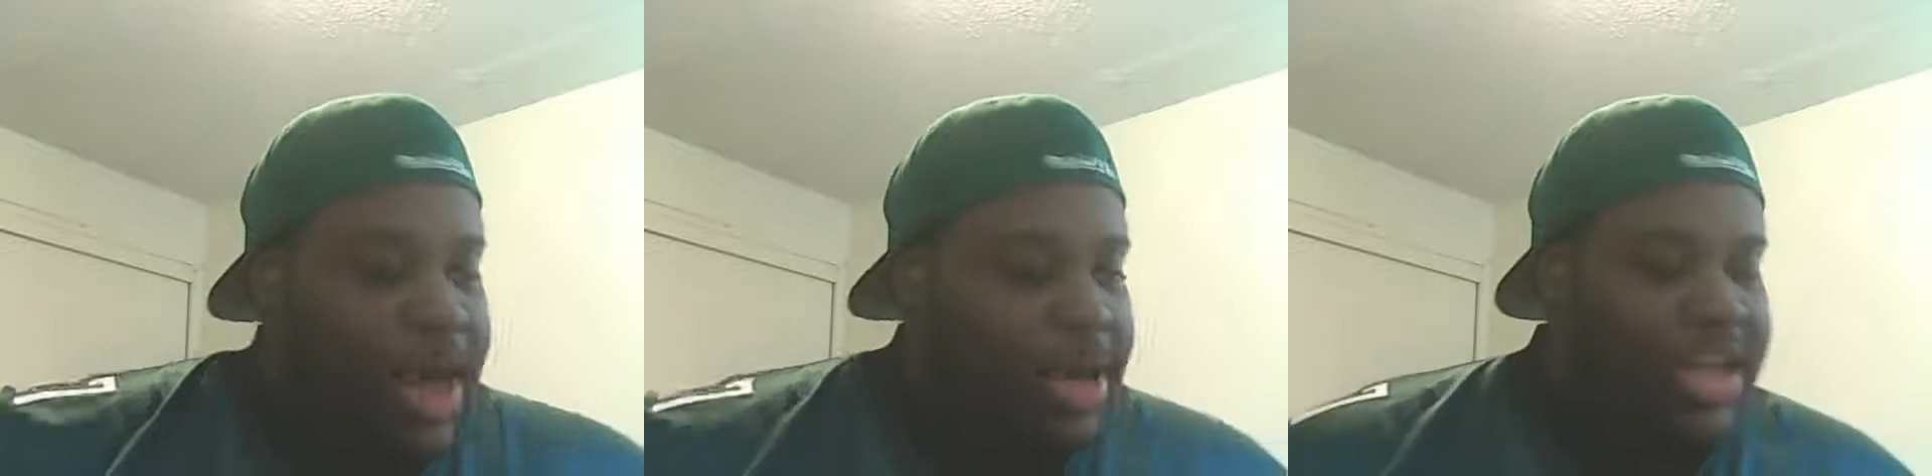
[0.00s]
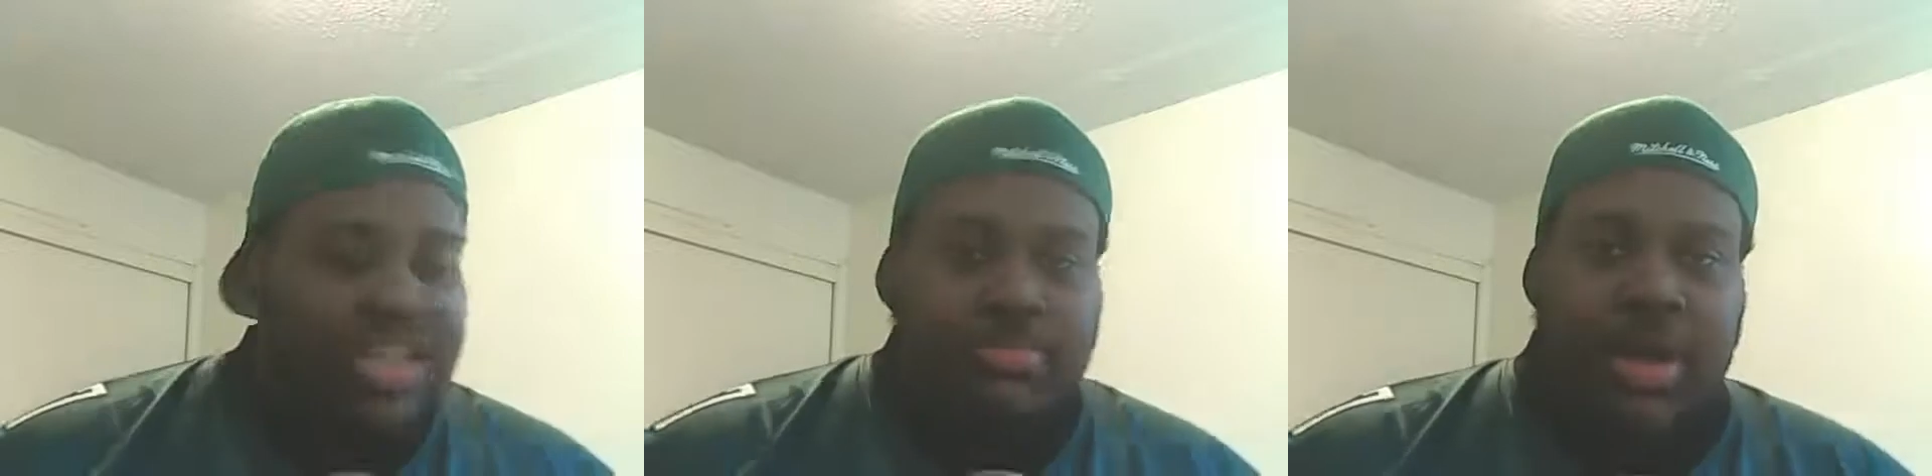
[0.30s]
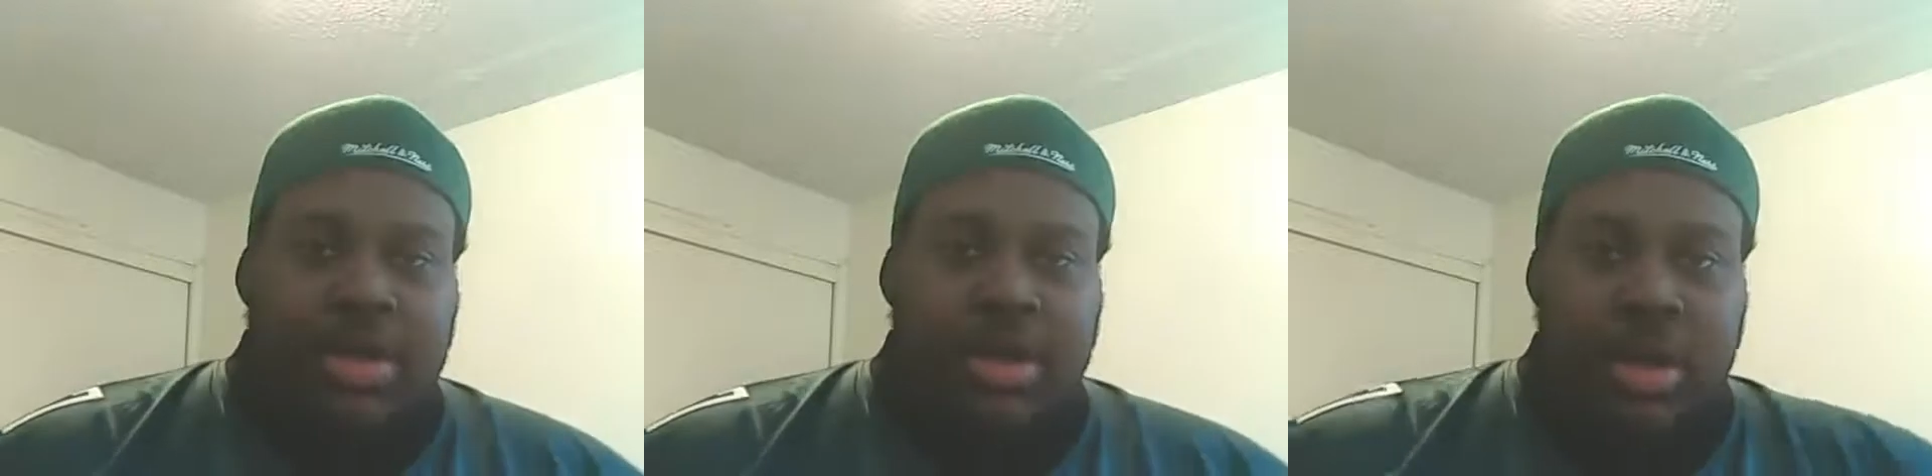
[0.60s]
At least
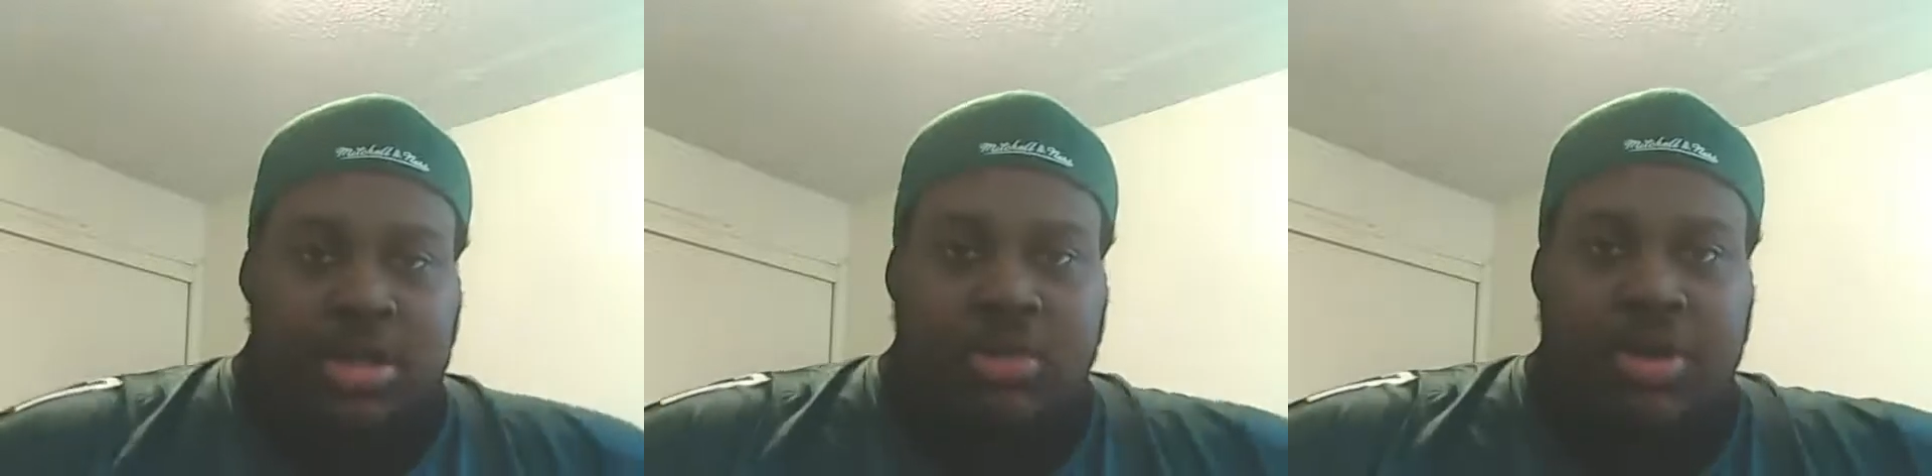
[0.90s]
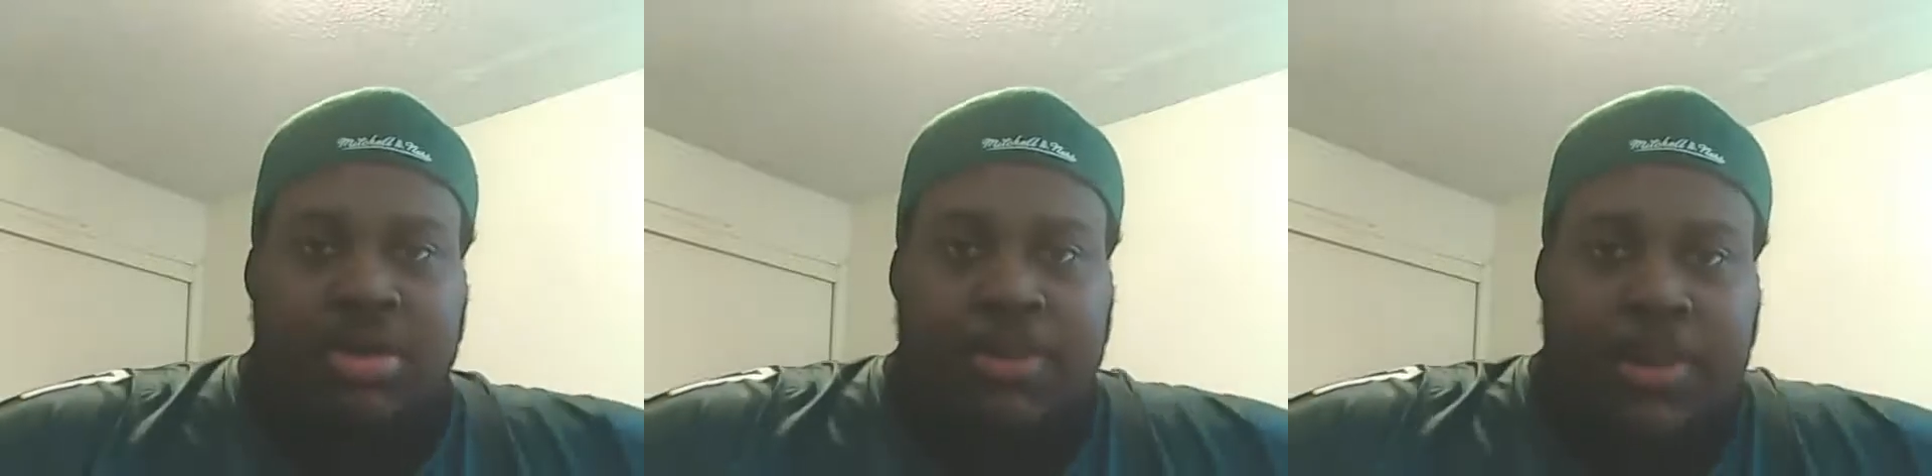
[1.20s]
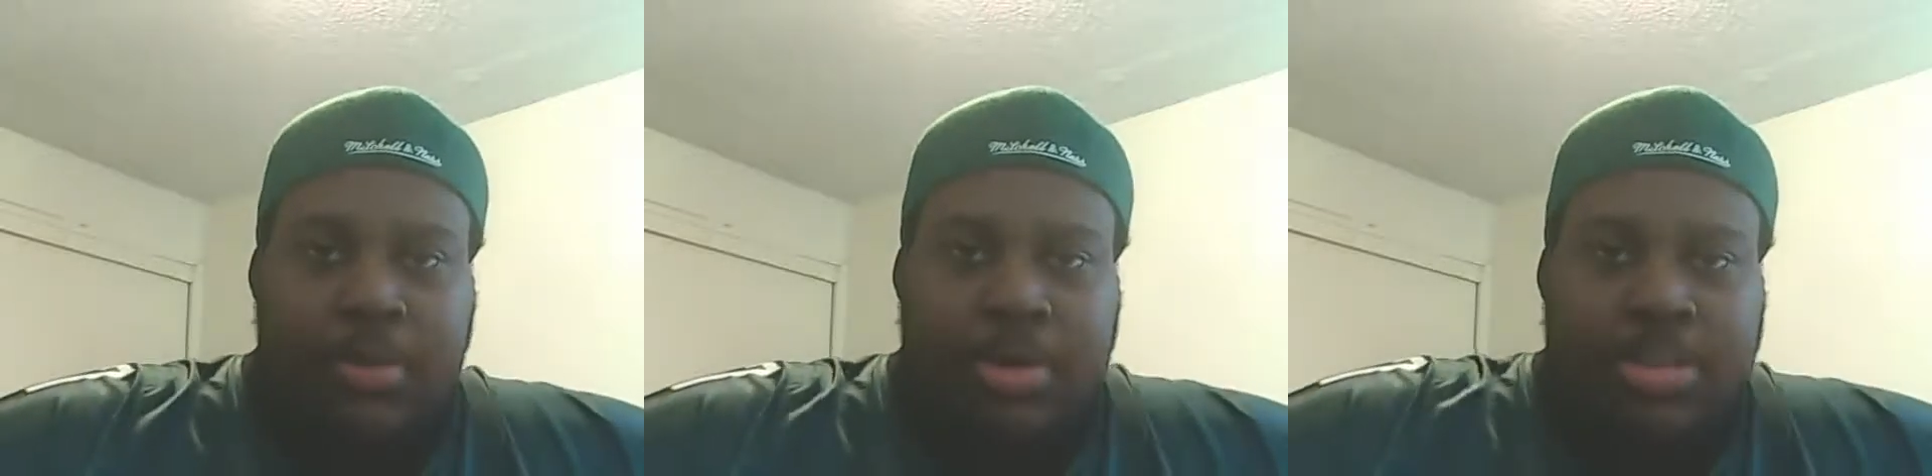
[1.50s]
make it to where the
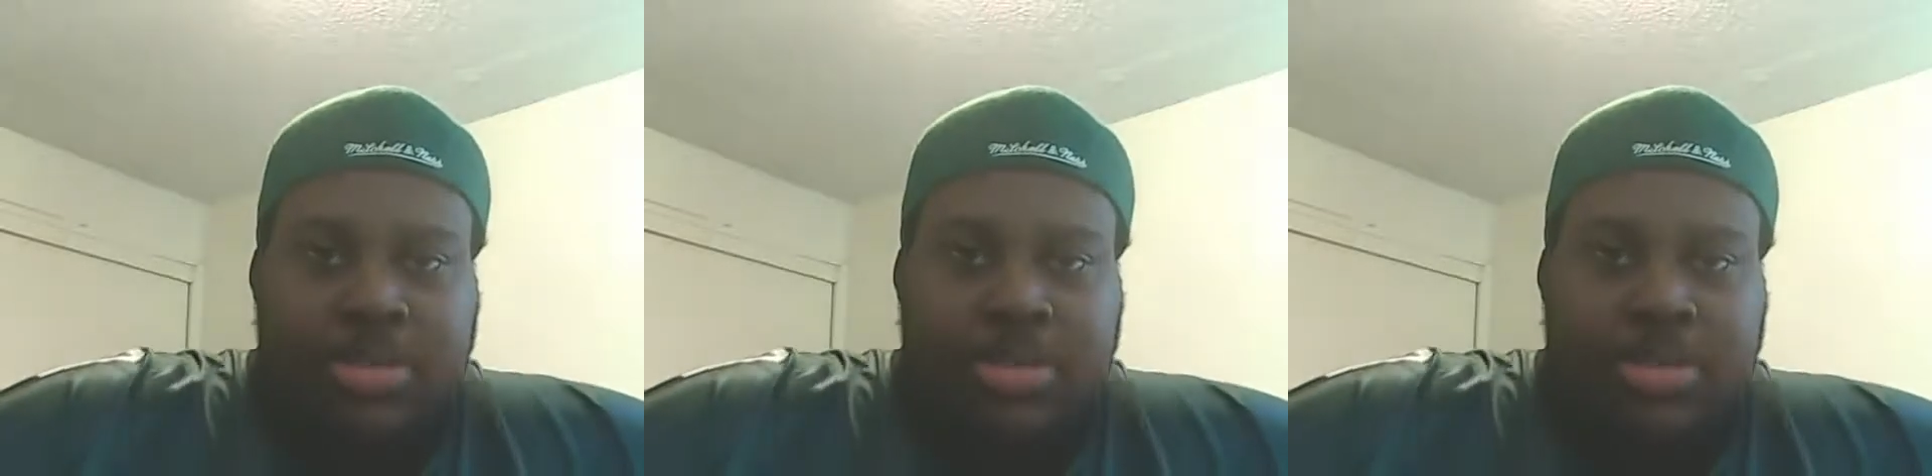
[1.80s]
people can